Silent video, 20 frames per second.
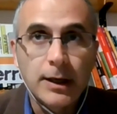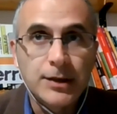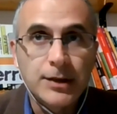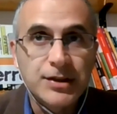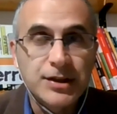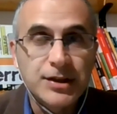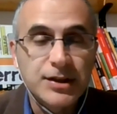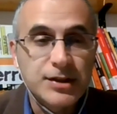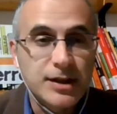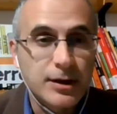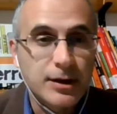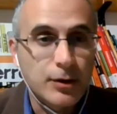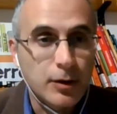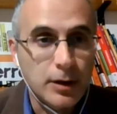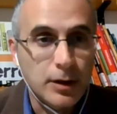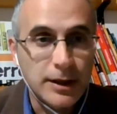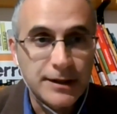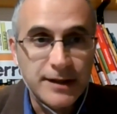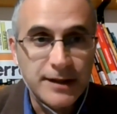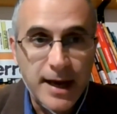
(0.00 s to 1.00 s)
Since the
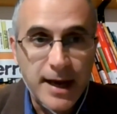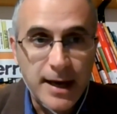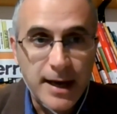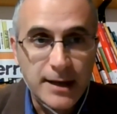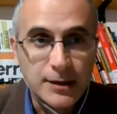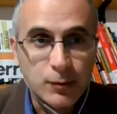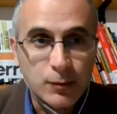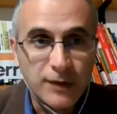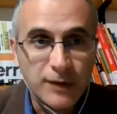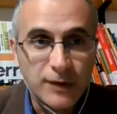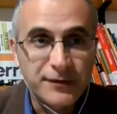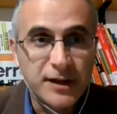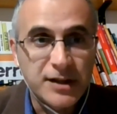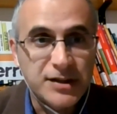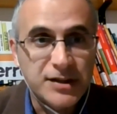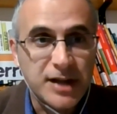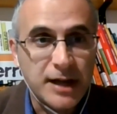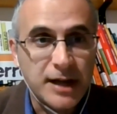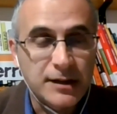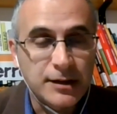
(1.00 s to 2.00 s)
early days, we've
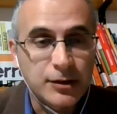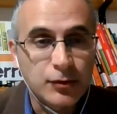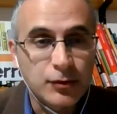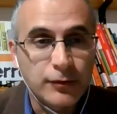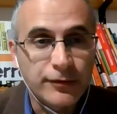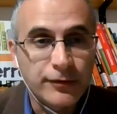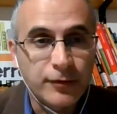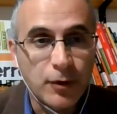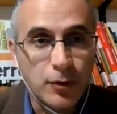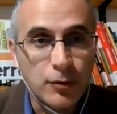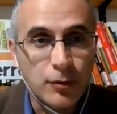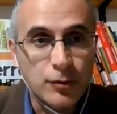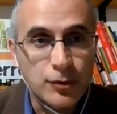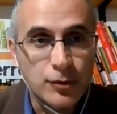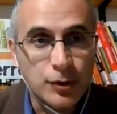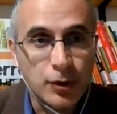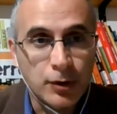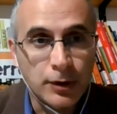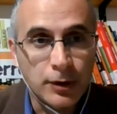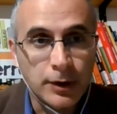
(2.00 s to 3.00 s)
decided to
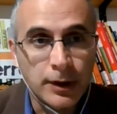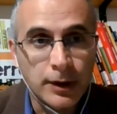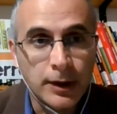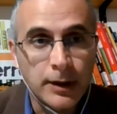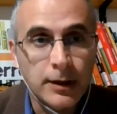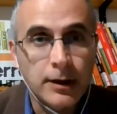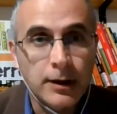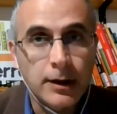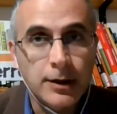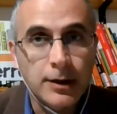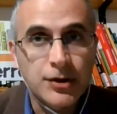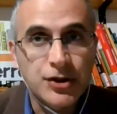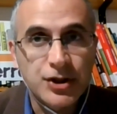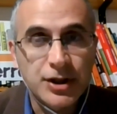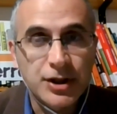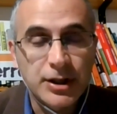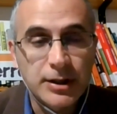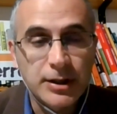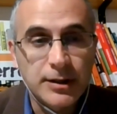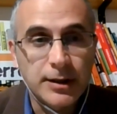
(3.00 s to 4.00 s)
focus on
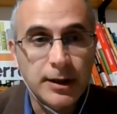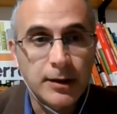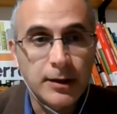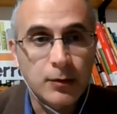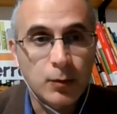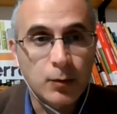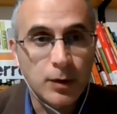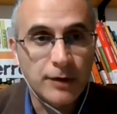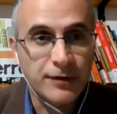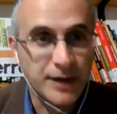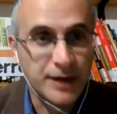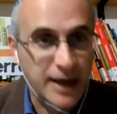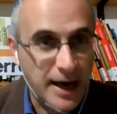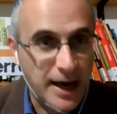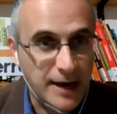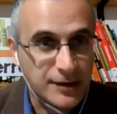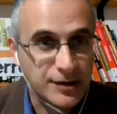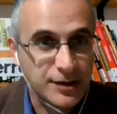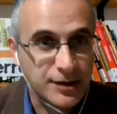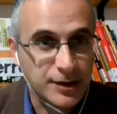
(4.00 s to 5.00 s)
children with
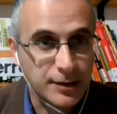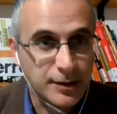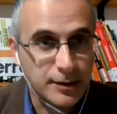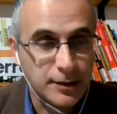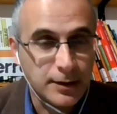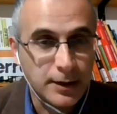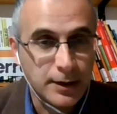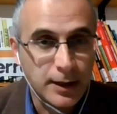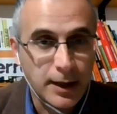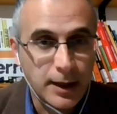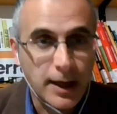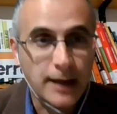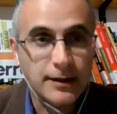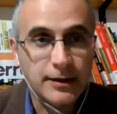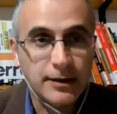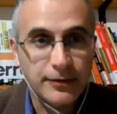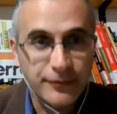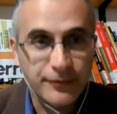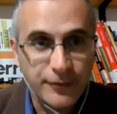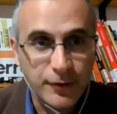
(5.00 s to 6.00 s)
cancer, and
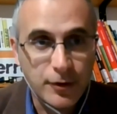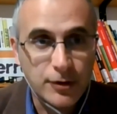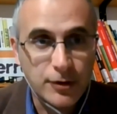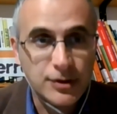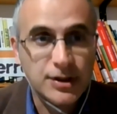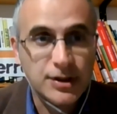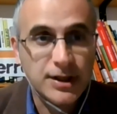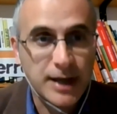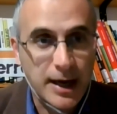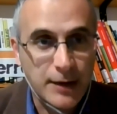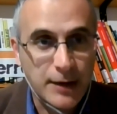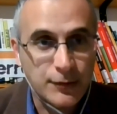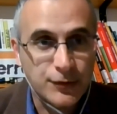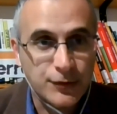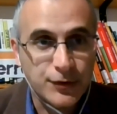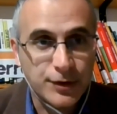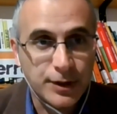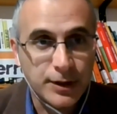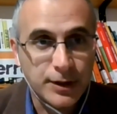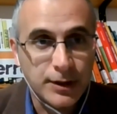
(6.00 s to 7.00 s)
the first
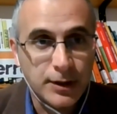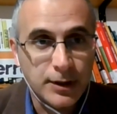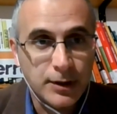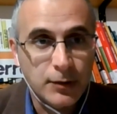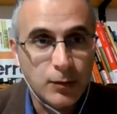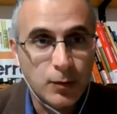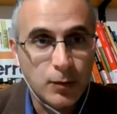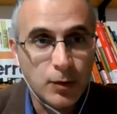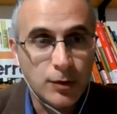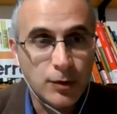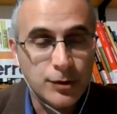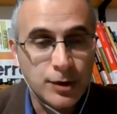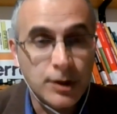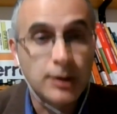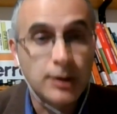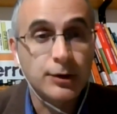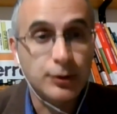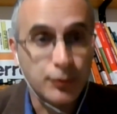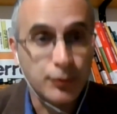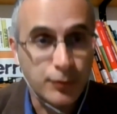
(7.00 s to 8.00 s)
country was
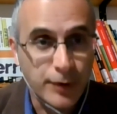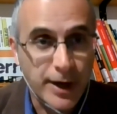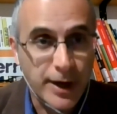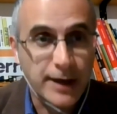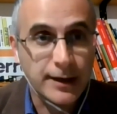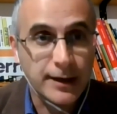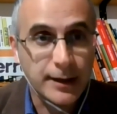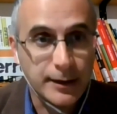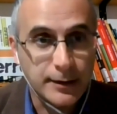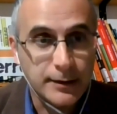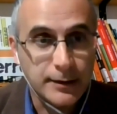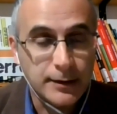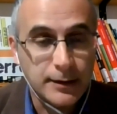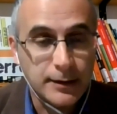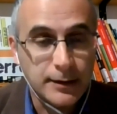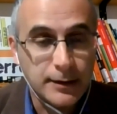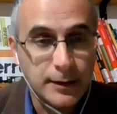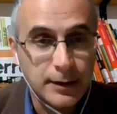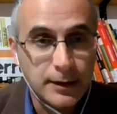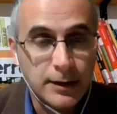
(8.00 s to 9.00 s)
Ukraine.
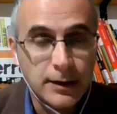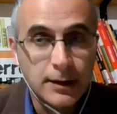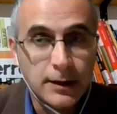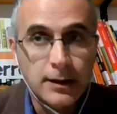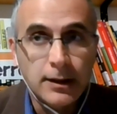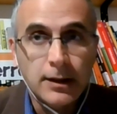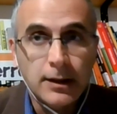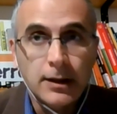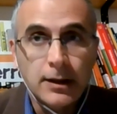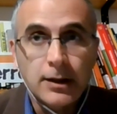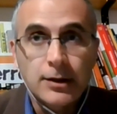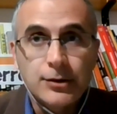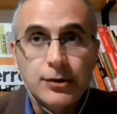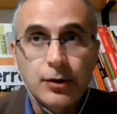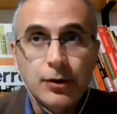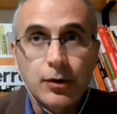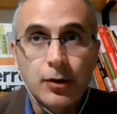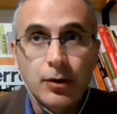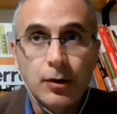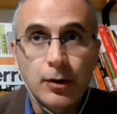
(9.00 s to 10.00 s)

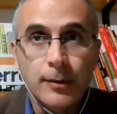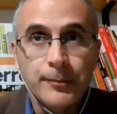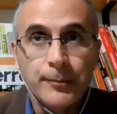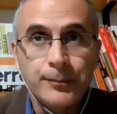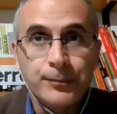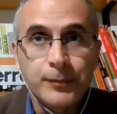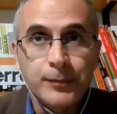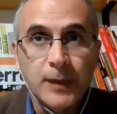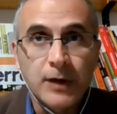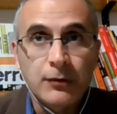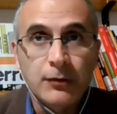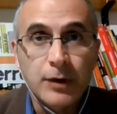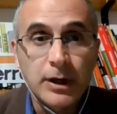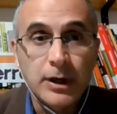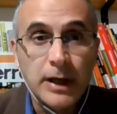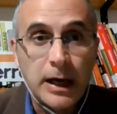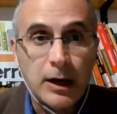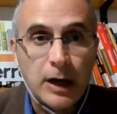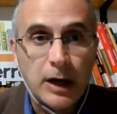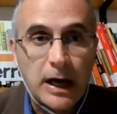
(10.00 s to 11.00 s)
So
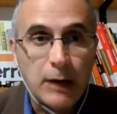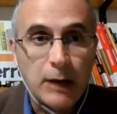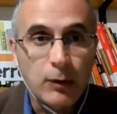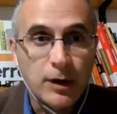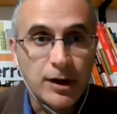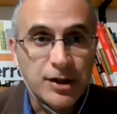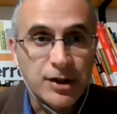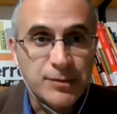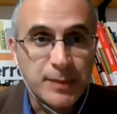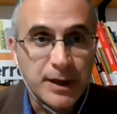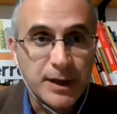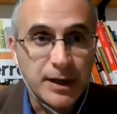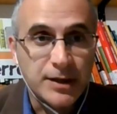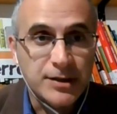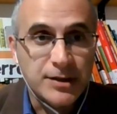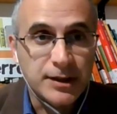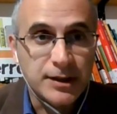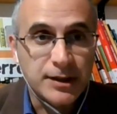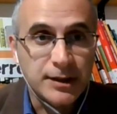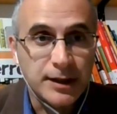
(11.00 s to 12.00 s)
really, our
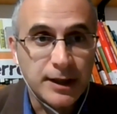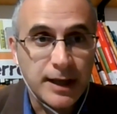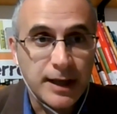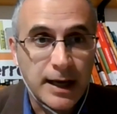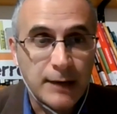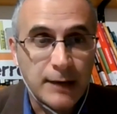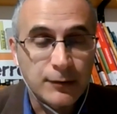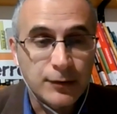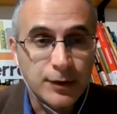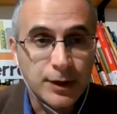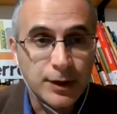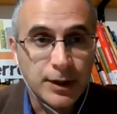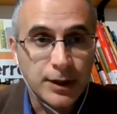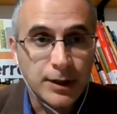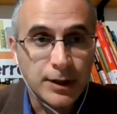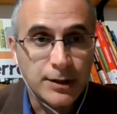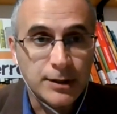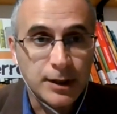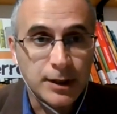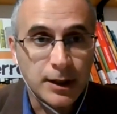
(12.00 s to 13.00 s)
experience in the country
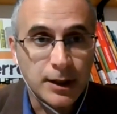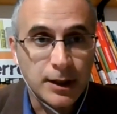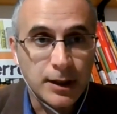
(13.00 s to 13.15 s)
is